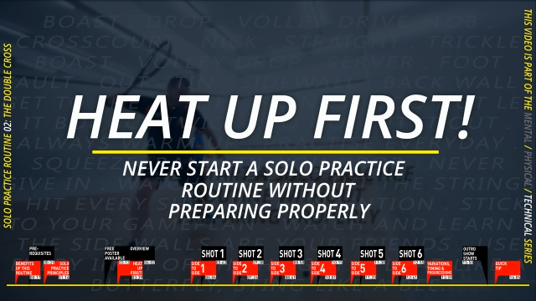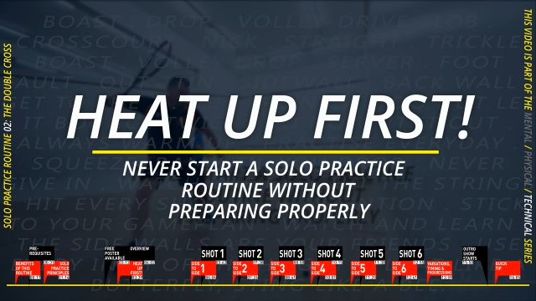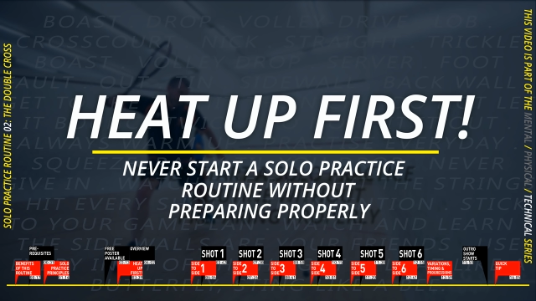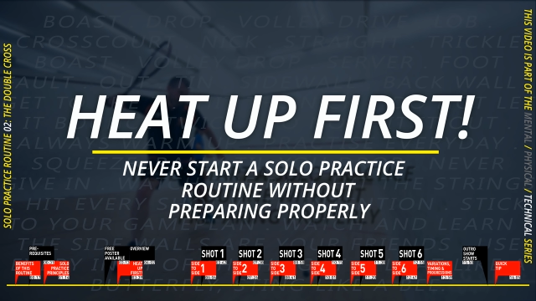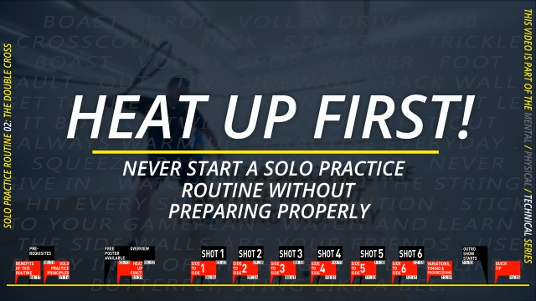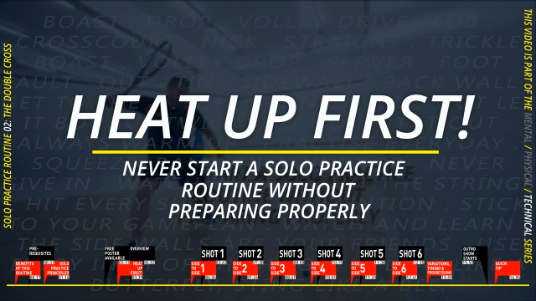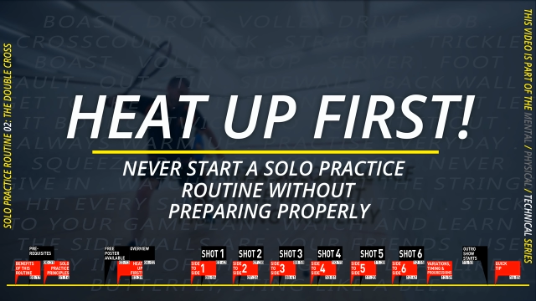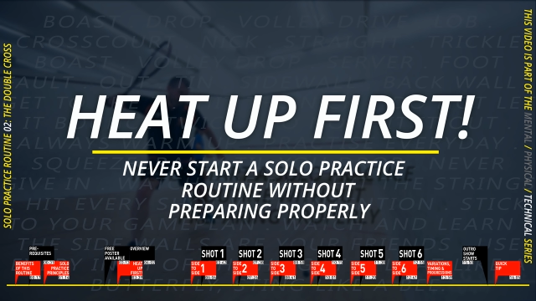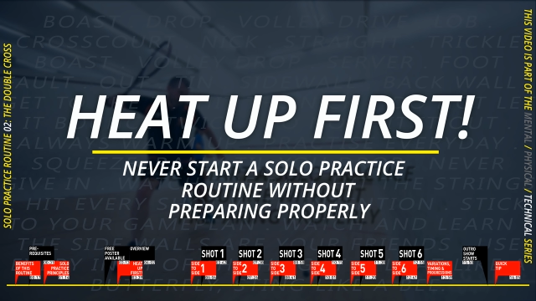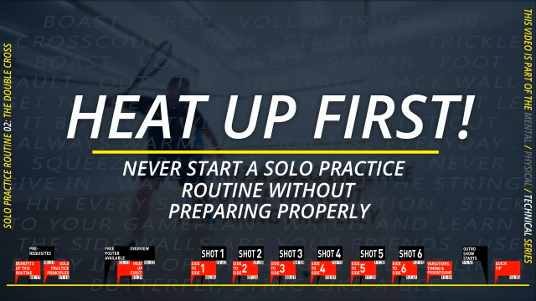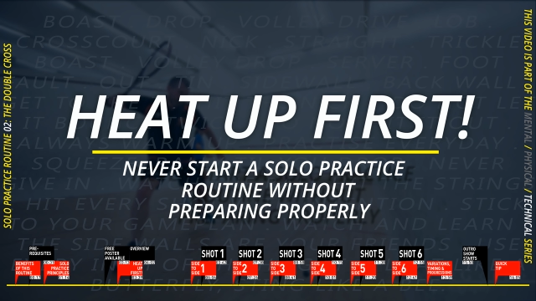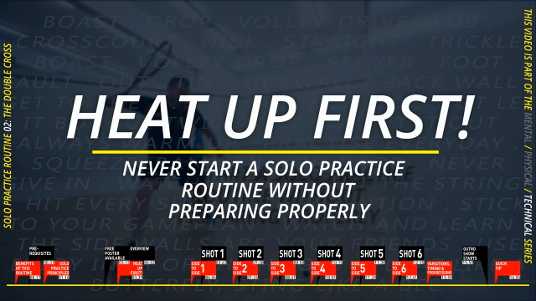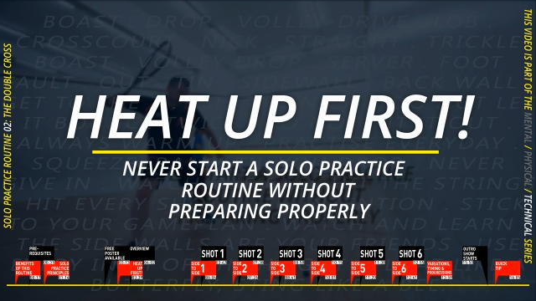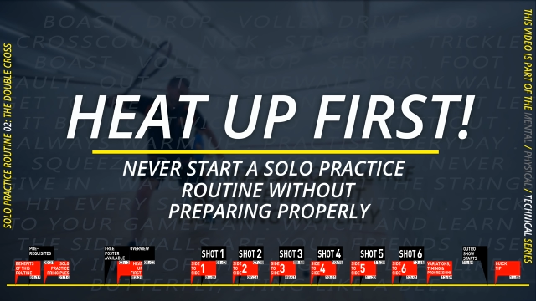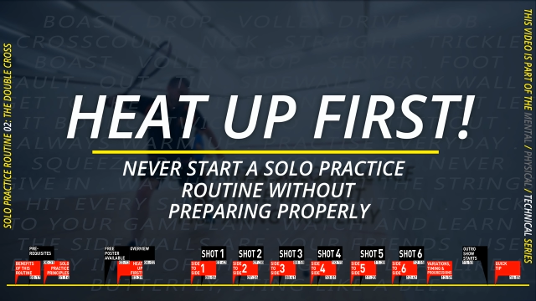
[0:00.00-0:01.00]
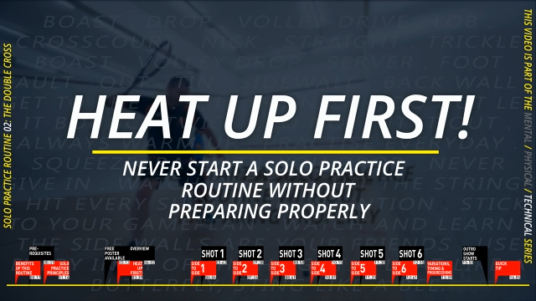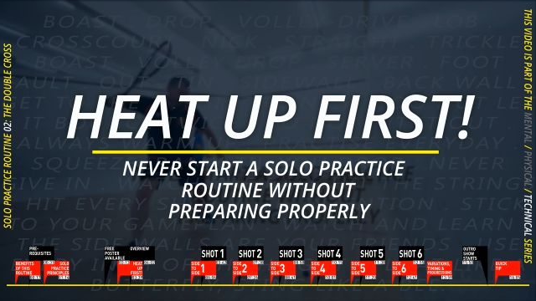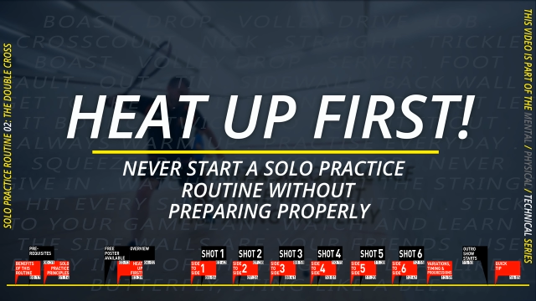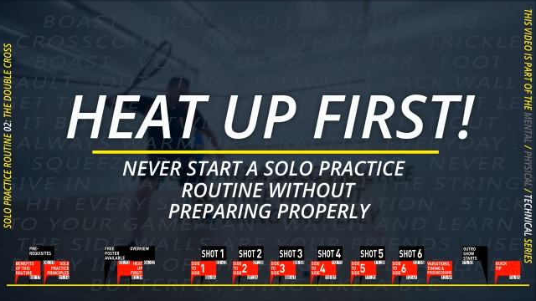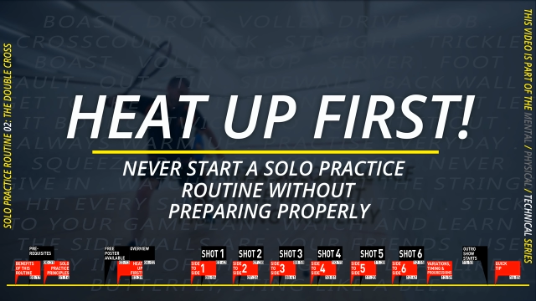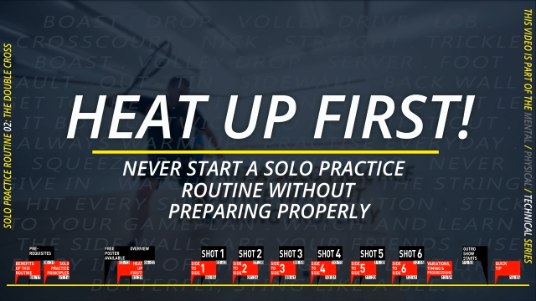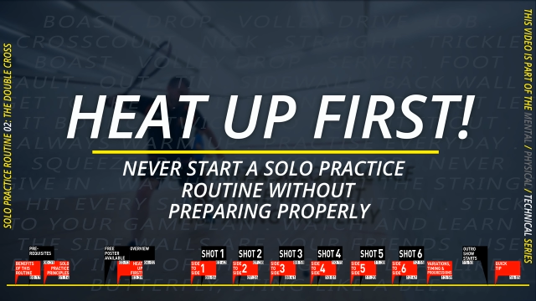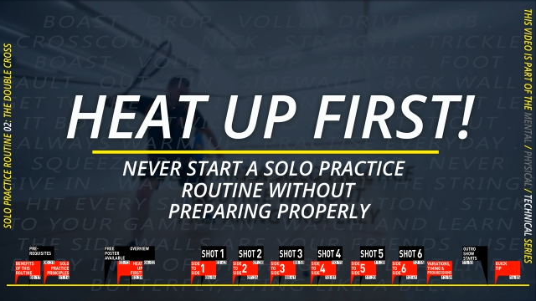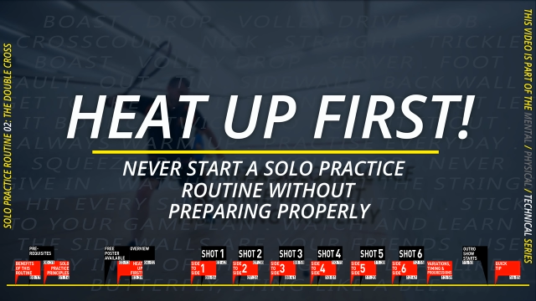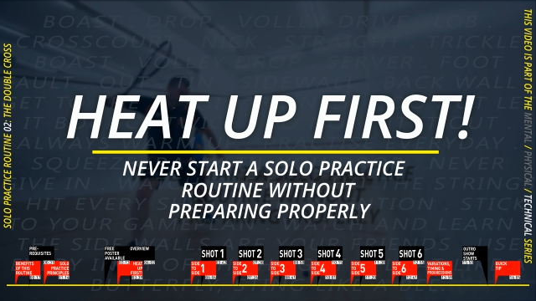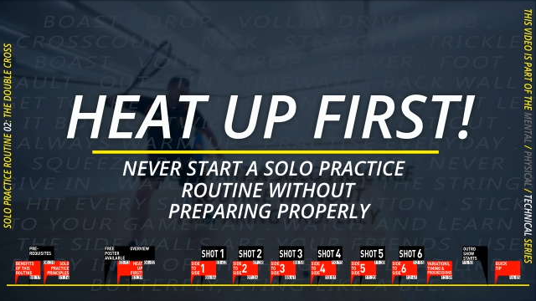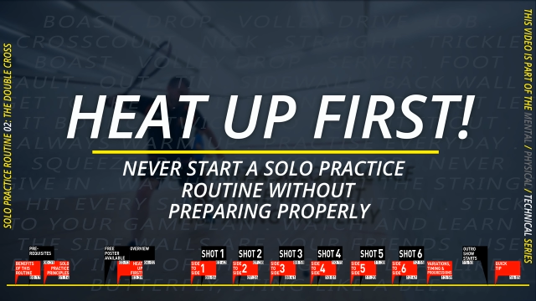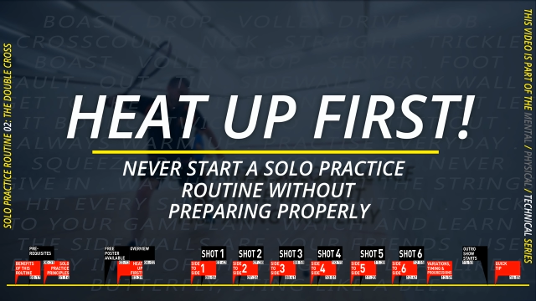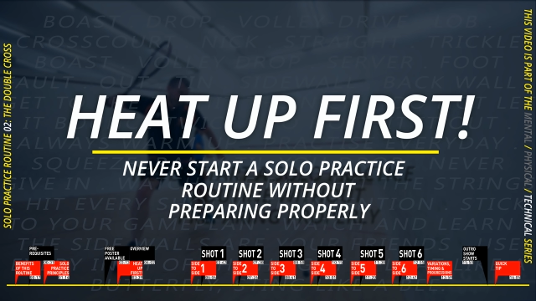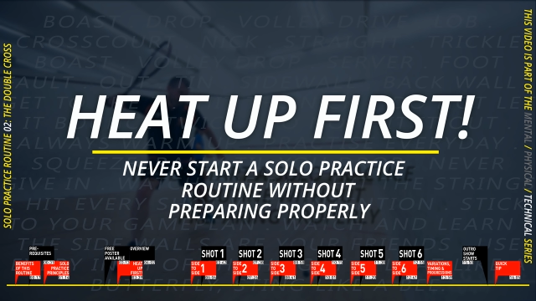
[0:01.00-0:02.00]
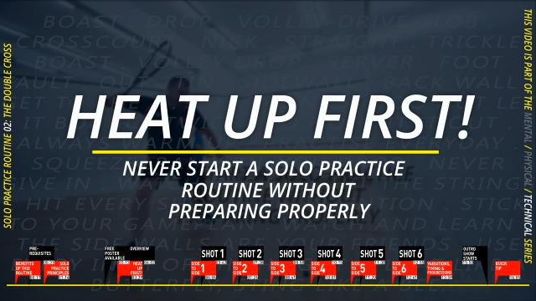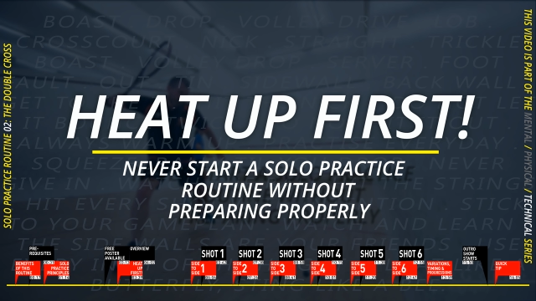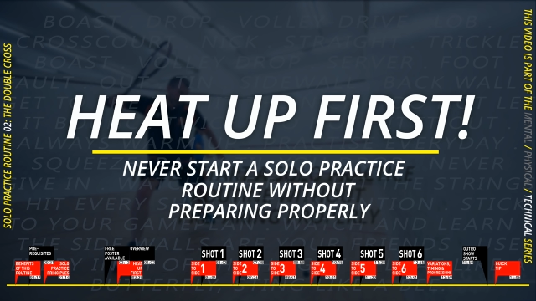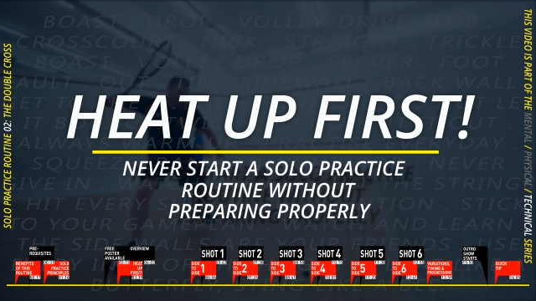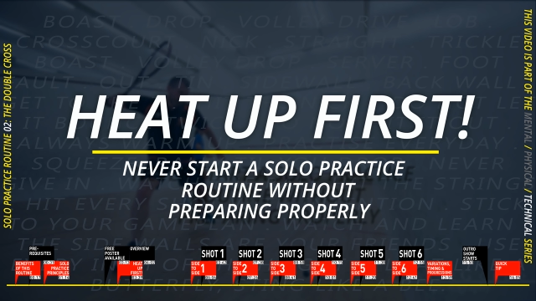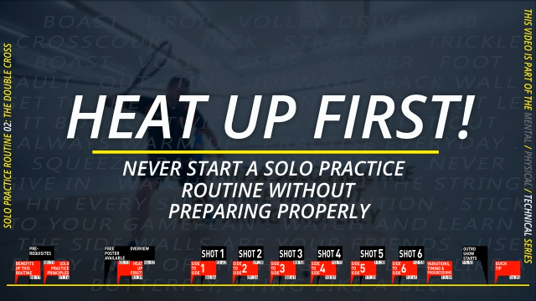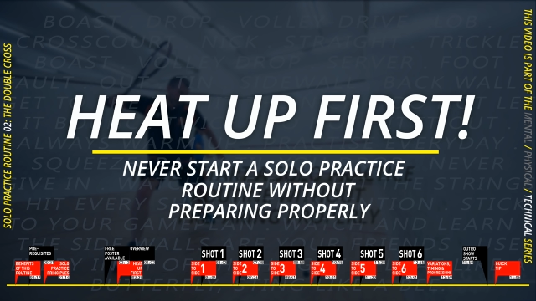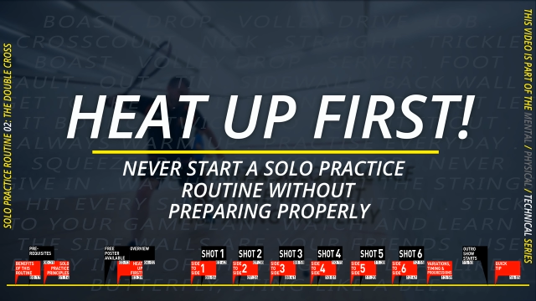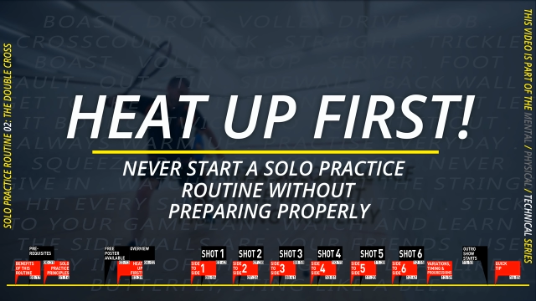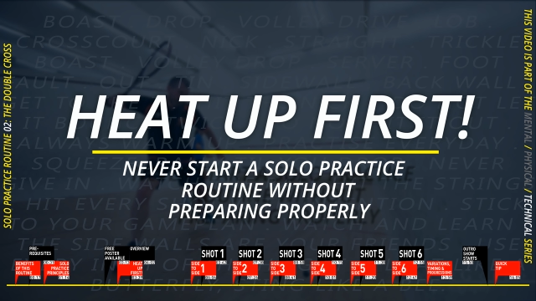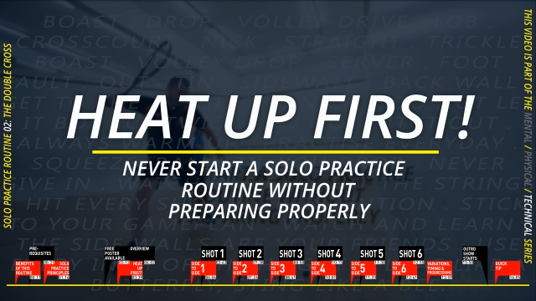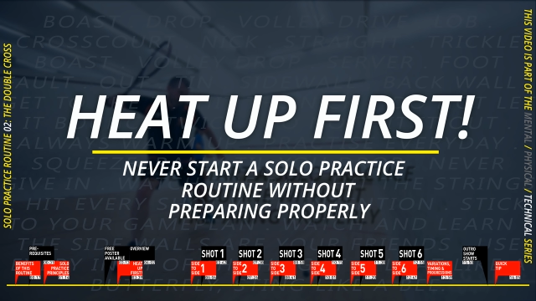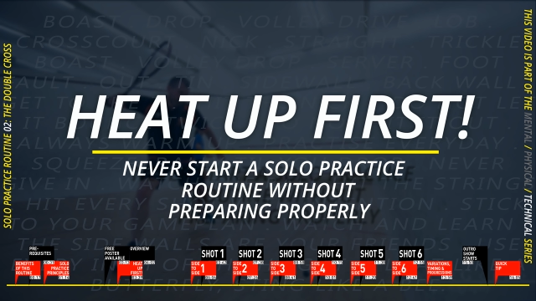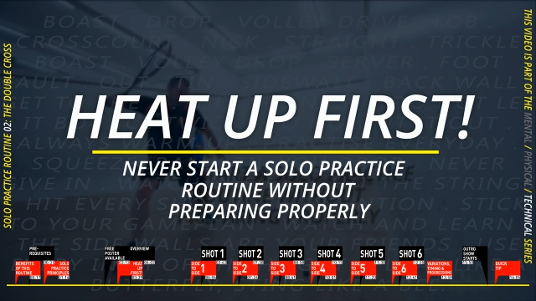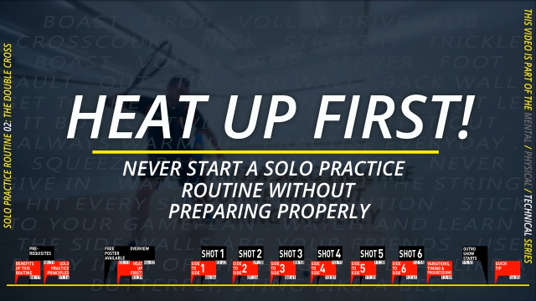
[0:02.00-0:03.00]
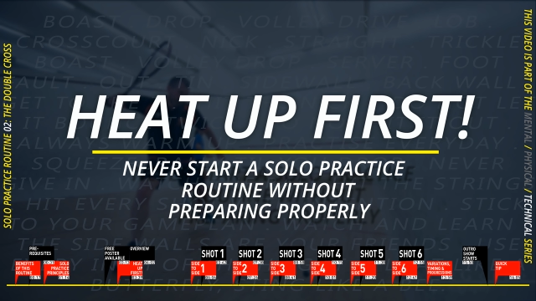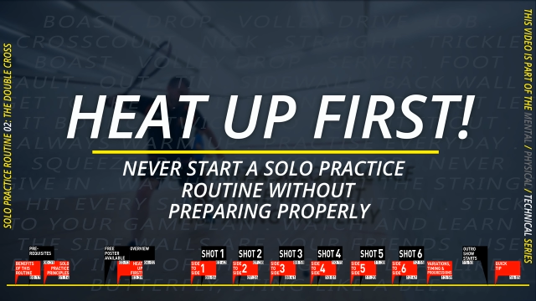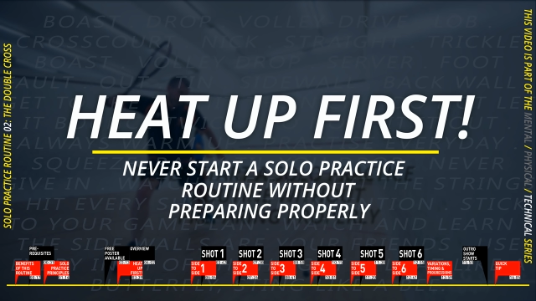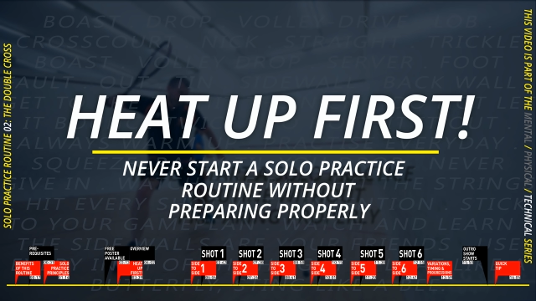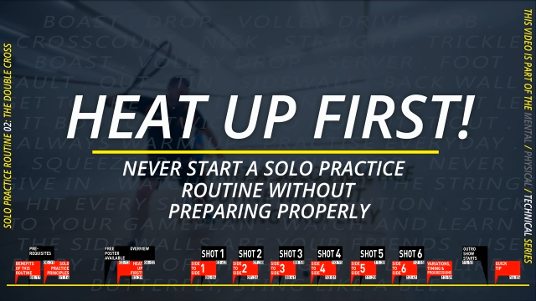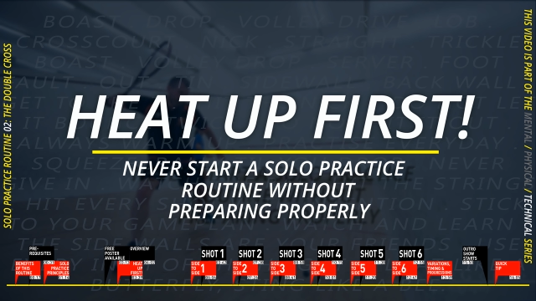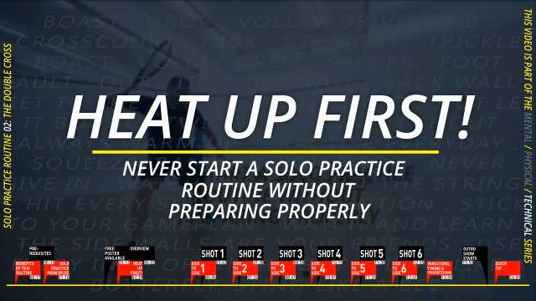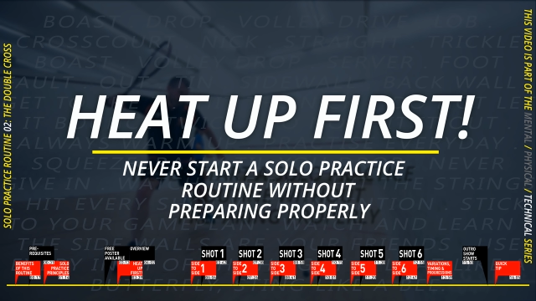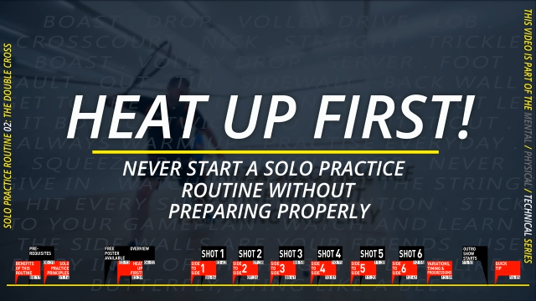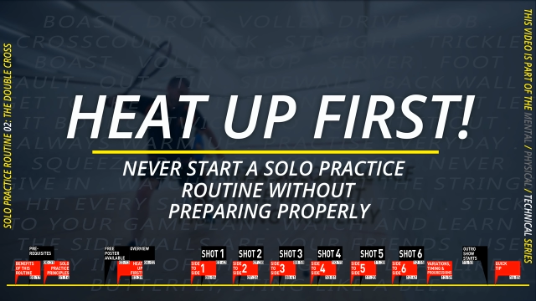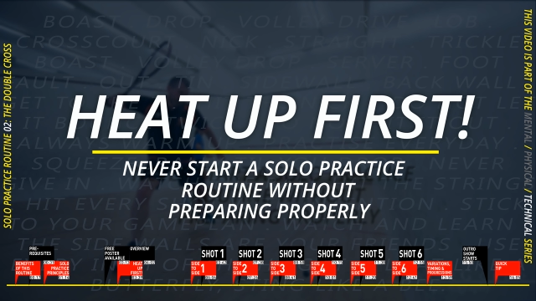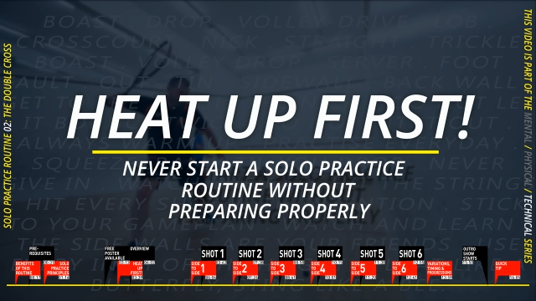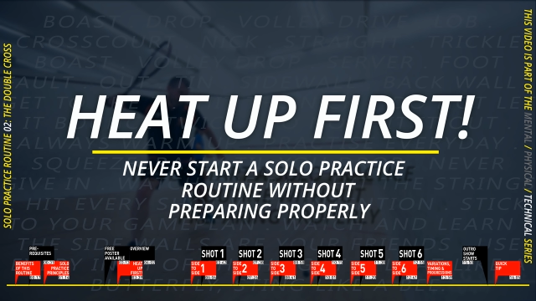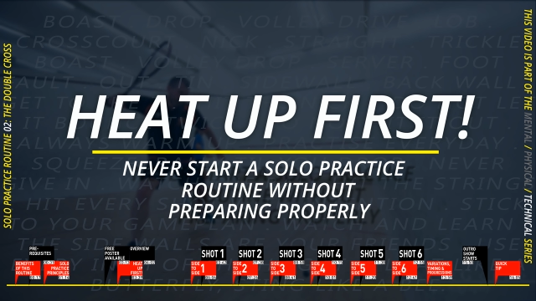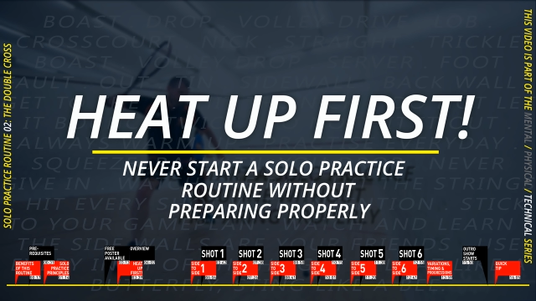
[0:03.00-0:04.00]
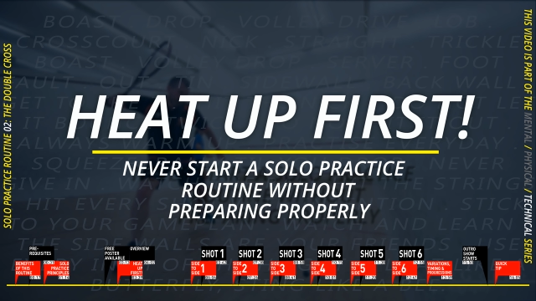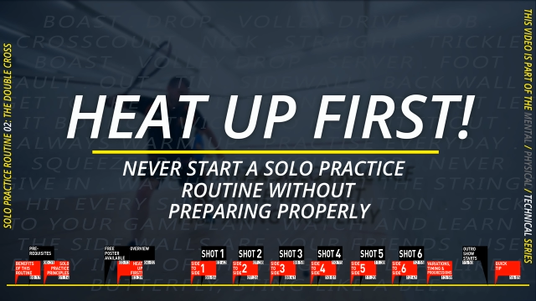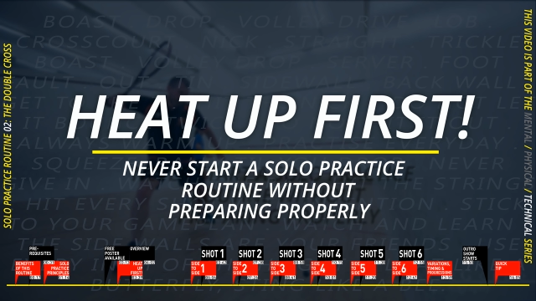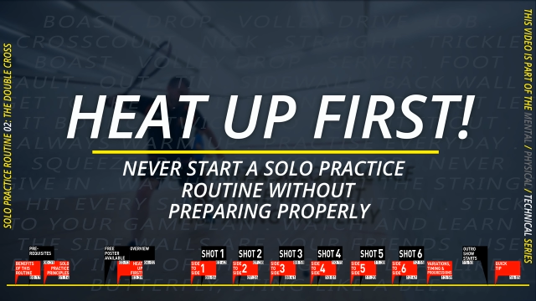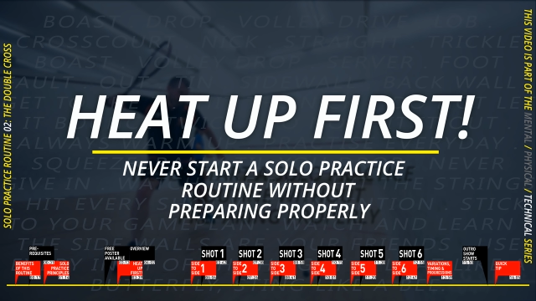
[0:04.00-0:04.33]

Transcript: No face is visible, so there are no lips to read.